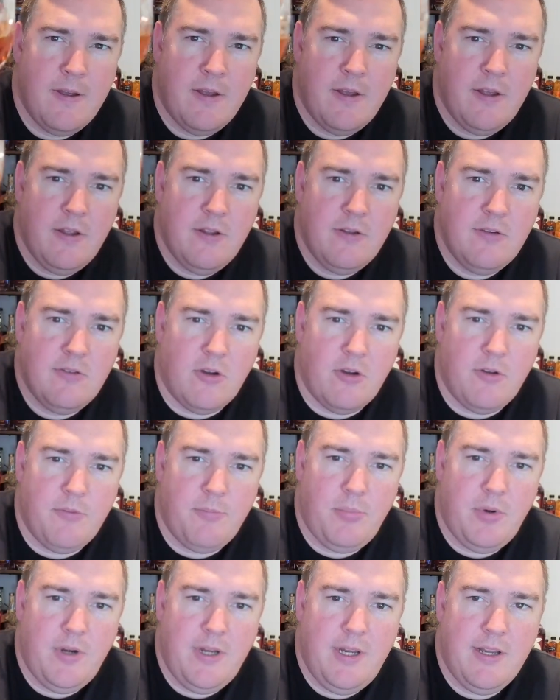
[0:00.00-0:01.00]
So
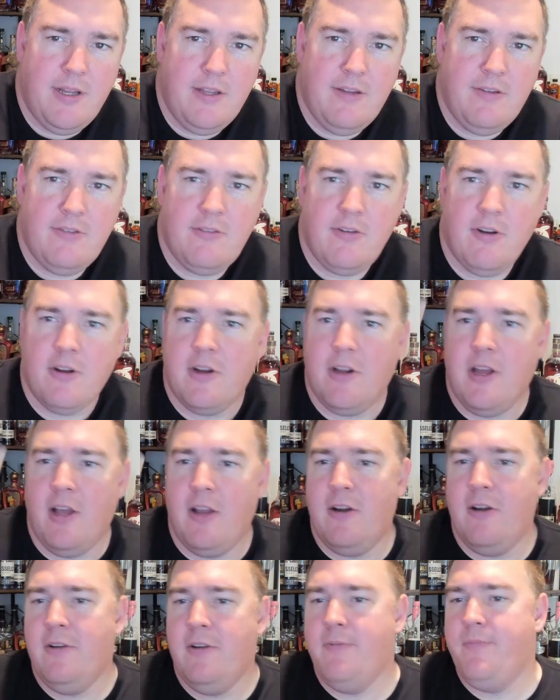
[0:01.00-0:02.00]
pretty nice dark
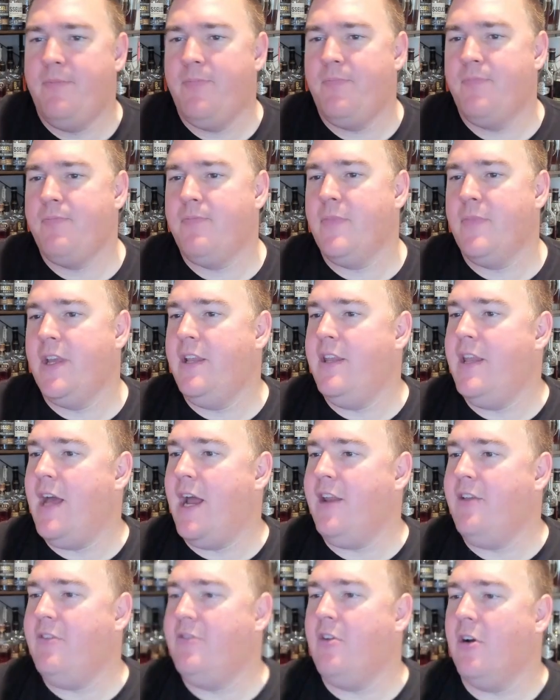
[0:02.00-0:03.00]
color. Not
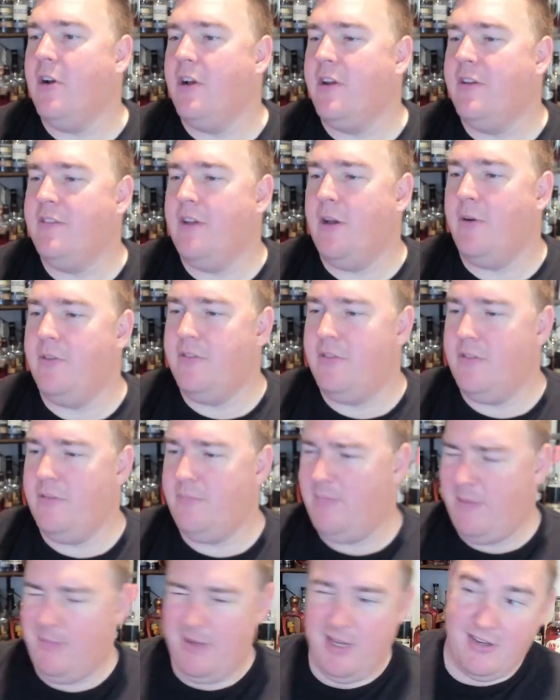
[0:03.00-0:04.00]
as dark as I was
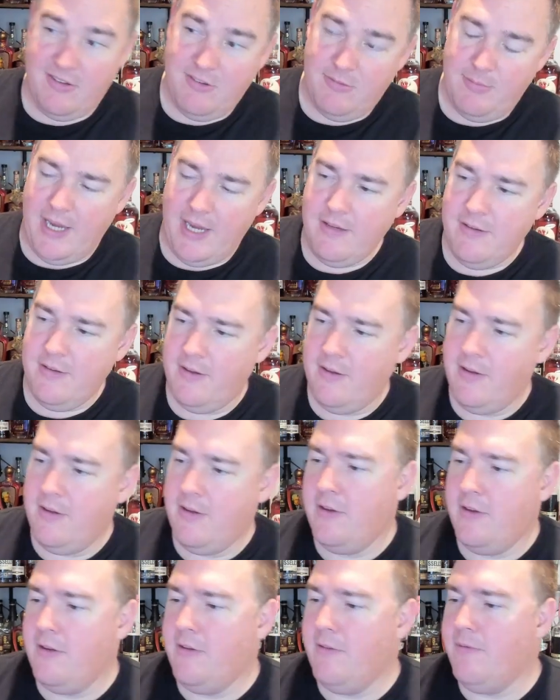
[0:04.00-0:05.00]
maybe expect
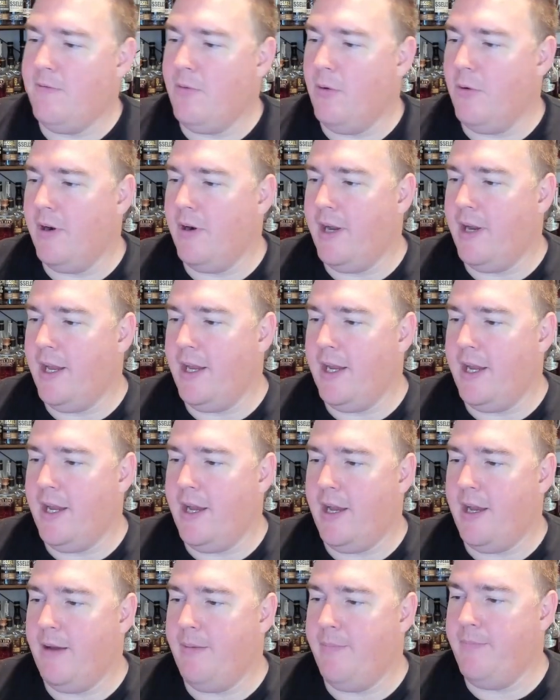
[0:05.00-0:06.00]
for
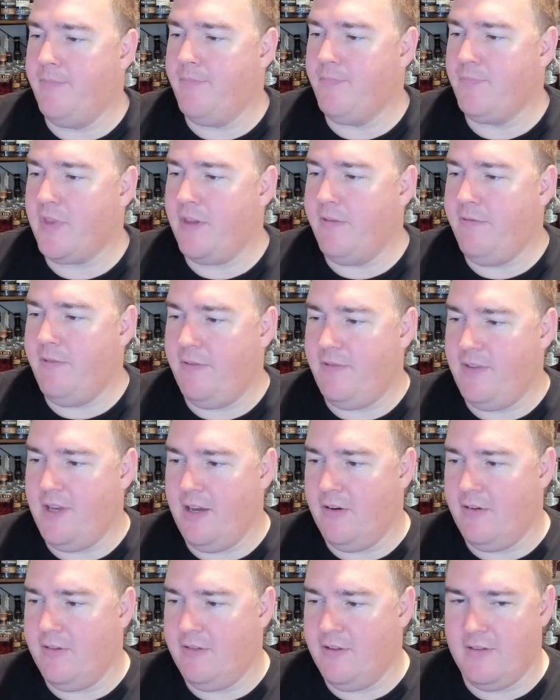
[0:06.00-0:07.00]
a 15
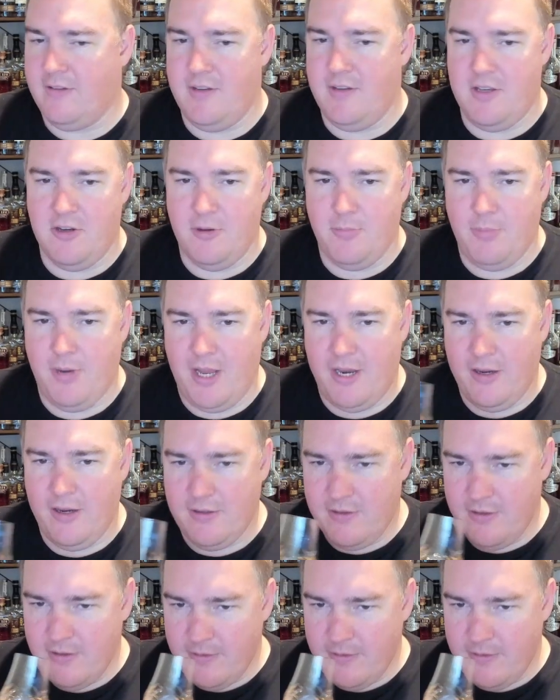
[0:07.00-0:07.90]
or 16 year product.